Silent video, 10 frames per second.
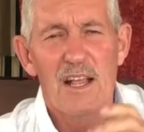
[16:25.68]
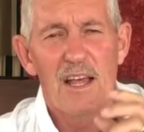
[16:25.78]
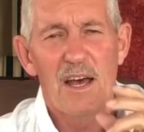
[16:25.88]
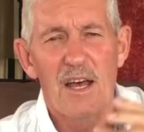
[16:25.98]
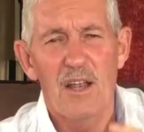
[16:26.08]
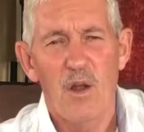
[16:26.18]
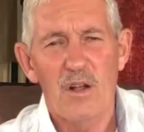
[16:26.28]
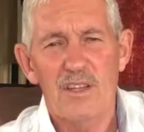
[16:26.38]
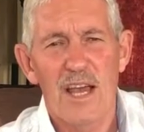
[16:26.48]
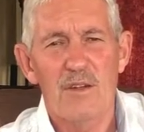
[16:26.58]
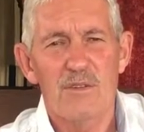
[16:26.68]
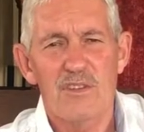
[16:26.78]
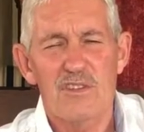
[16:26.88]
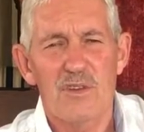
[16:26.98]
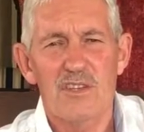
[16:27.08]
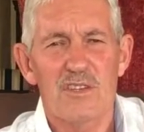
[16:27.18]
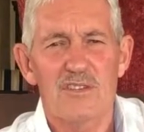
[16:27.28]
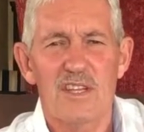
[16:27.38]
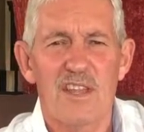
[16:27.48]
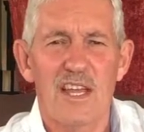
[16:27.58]
uh, lockdown
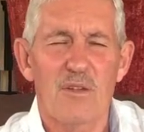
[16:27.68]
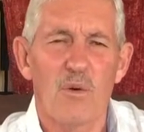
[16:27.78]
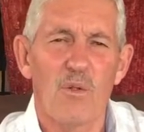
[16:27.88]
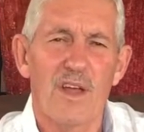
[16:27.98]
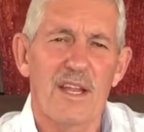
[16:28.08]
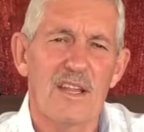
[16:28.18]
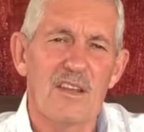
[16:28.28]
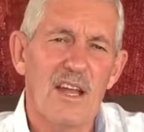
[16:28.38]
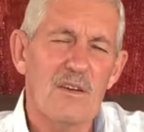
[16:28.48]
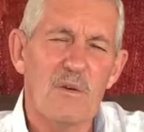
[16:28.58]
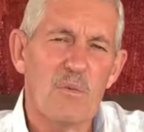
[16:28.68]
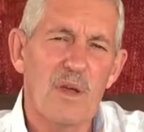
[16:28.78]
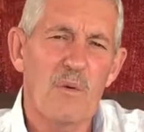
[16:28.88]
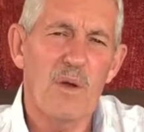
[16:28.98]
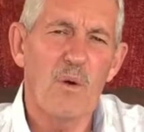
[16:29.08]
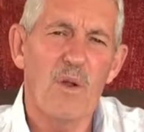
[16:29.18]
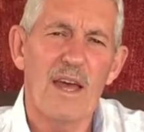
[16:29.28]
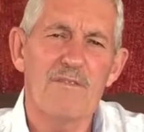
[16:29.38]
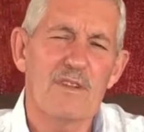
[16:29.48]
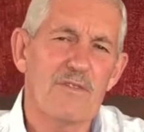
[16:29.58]
restrictions and that, all that. And you know, we, we all
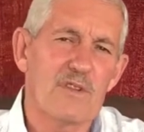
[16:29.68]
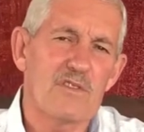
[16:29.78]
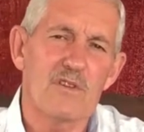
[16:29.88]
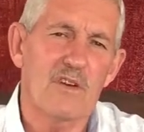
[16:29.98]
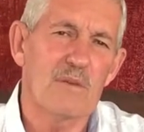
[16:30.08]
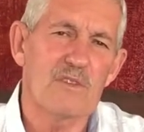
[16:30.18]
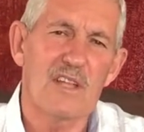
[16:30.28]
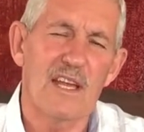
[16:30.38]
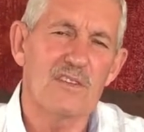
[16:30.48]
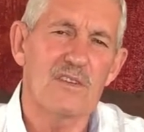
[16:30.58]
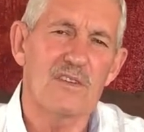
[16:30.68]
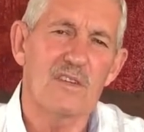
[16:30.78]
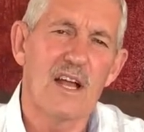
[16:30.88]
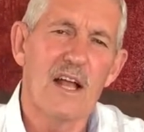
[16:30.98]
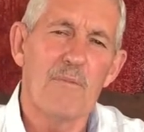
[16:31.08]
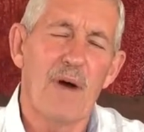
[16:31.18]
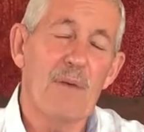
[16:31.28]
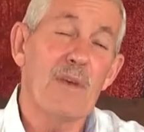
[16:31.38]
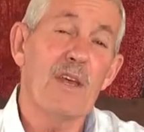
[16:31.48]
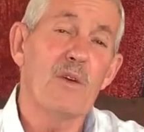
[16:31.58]
have different circumstances.
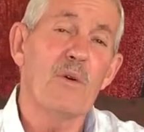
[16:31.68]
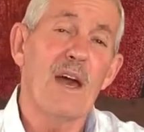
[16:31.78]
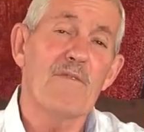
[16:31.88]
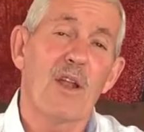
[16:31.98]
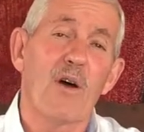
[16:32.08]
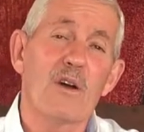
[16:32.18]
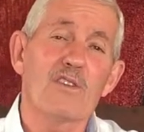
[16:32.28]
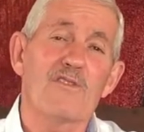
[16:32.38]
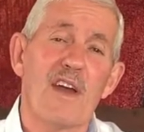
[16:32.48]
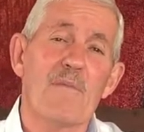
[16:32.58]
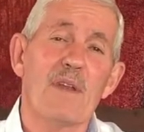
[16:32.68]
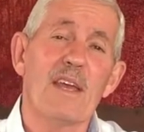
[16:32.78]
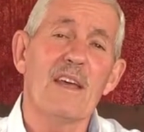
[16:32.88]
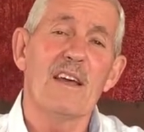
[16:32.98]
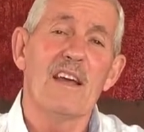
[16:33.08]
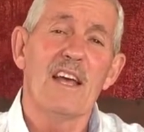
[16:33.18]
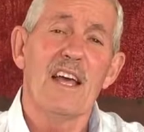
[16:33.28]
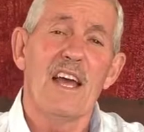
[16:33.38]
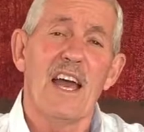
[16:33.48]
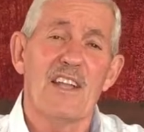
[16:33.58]
Maybe you have a large family
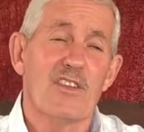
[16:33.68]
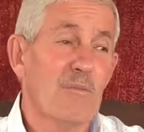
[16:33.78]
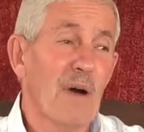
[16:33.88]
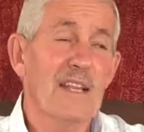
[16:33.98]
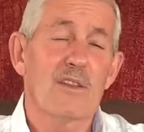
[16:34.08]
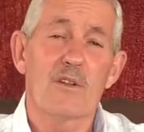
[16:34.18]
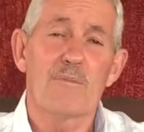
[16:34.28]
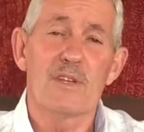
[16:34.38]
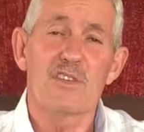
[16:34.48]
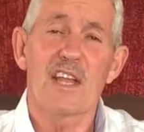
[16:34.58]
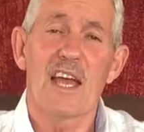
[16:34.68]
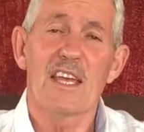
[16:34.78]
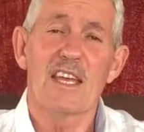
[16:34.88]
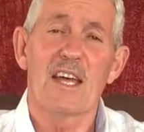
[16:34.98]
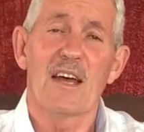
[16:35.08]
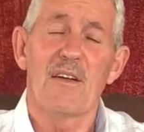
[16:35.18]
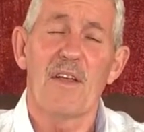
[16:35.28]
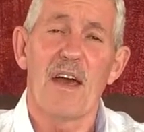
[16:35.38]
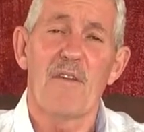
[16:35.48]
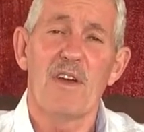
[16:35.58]
and you might not be staying in a,
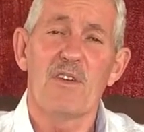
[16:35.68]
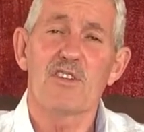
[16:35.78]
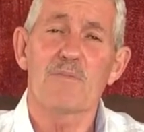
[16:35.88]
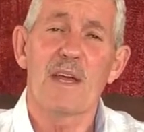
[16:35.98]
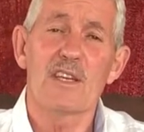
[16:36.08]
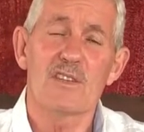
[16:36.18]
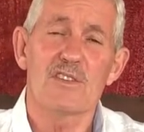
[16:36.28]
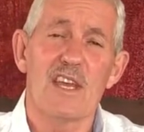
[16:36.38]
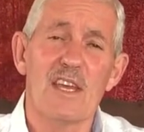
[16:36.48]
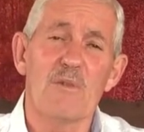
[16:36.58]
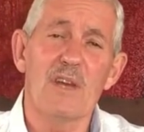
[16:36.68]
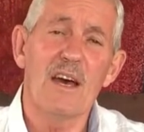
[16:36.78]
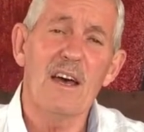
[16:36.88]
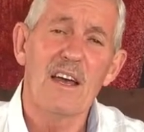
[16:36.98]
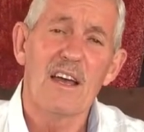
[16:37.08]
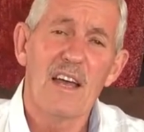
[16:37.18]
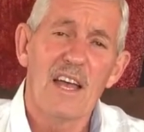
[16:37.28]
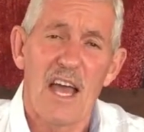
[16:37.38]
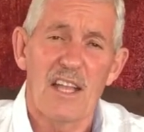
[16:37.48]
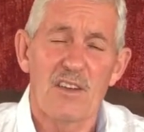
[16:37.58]
a very spacious area.
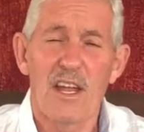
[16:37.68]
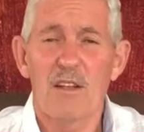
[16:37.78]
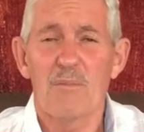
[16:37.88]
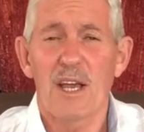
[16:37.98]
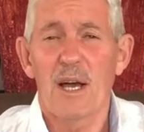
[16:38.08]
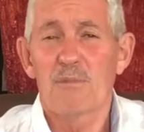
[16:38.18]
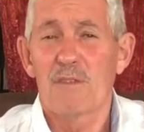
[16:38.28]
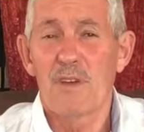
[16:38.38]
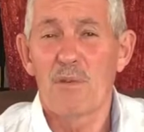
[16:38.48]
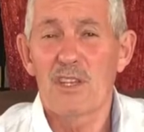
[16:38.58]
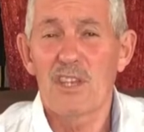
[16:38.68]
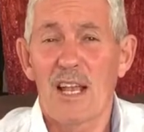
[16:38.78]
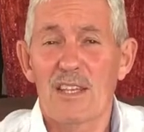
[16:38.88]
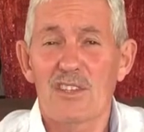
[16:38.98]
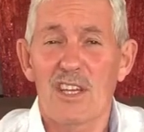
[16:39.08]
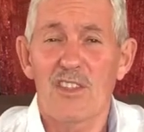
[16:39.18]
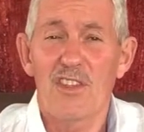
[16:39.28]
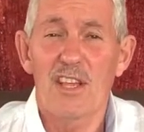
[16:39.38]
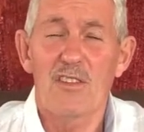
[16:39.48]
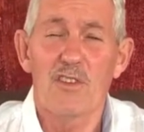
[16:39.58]
And you know, it becomes a very challenging
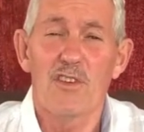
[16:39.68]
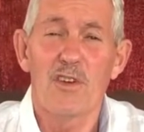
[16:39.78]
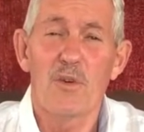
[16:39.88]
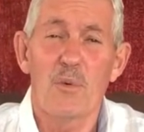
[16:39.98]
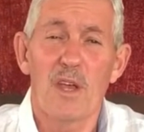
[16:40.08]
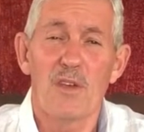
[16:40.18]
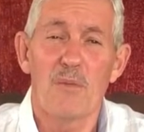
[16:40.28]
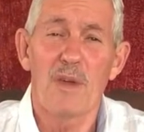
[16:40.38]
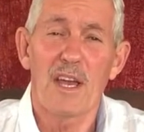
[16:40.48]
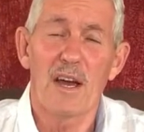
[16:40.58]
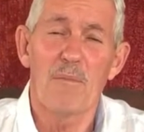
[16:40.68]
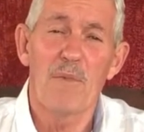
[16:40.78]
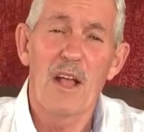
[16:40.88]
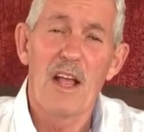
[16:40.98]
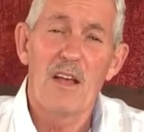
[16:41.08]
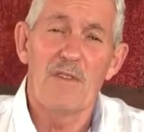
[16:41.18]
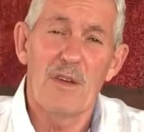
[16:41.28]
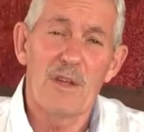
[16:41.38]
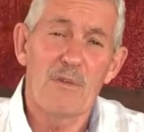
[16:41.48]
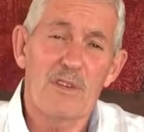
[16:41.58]
thing to you where you become
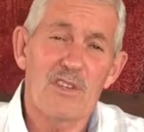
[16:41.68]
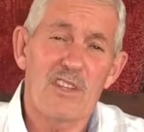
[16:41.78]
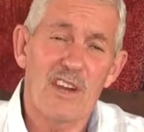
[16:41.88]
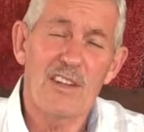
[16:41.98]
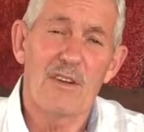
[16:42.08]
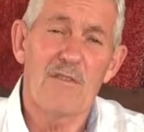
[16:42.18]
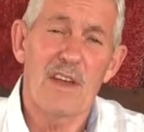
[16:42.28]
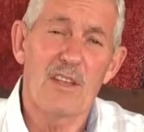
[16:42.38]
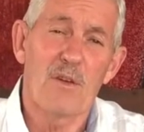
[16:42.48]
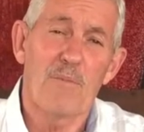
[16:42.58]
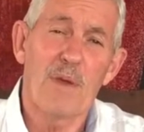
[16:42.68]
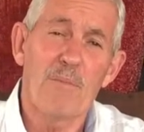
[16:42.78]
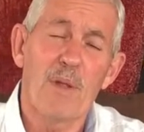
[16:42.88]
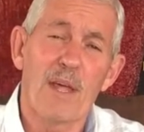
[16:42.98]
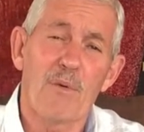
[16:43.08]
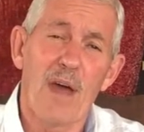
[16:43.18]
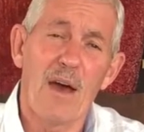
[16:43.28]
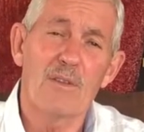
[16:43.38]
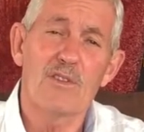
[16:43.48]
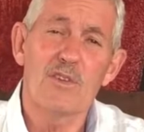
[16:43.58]
very restrictive and you people
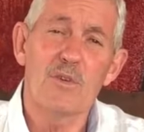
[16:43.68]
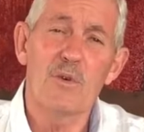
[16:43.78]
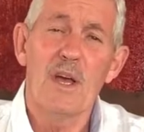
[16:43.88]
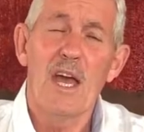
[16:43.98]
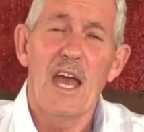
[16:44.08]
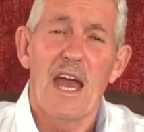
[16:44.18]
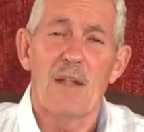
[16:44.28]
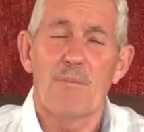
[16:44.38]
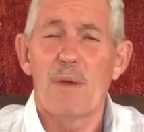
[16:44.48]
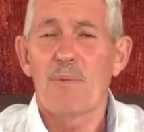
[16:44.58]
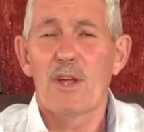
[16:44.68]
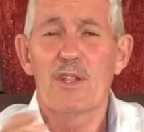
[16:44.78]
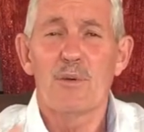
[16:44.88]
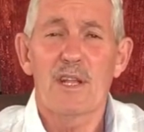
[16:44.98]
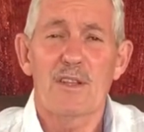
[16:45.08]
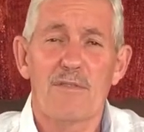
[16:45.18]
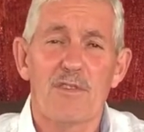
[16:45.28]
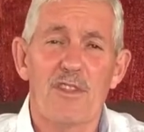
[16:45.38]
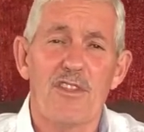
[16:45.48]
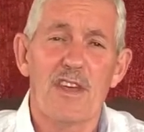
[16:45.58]
around you and people are doing
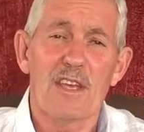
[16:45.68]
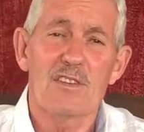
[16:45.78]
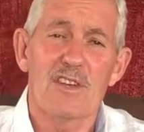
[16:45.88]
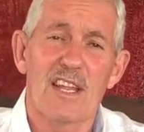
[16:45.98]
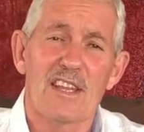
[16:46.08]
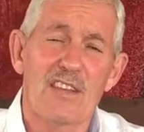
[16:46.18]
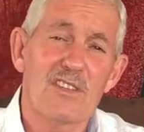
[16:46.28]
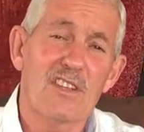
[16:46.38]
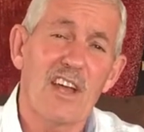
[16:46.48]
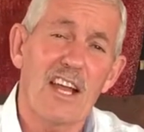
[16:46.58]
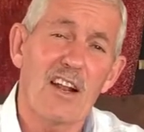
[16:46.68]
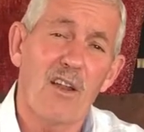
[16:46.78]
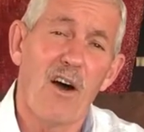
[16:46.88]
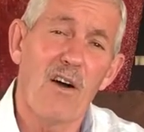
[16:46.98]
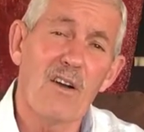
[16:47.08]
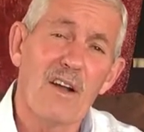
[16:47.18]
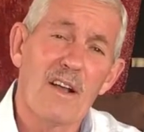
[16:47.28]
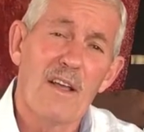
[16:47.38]
different things and it doesn't take long